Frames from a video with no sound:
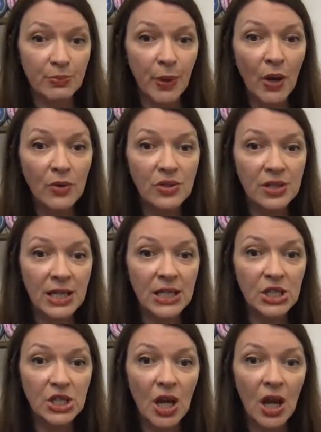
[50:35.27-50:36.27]

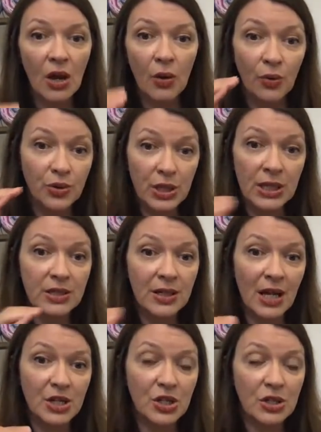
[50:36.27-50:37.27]
postage or
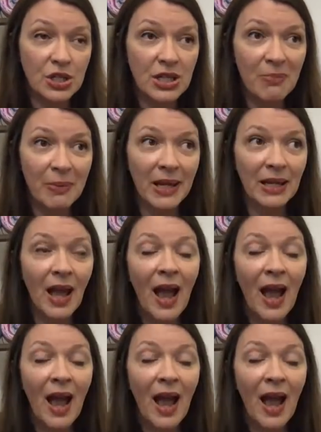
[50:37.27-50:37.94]
international shipping,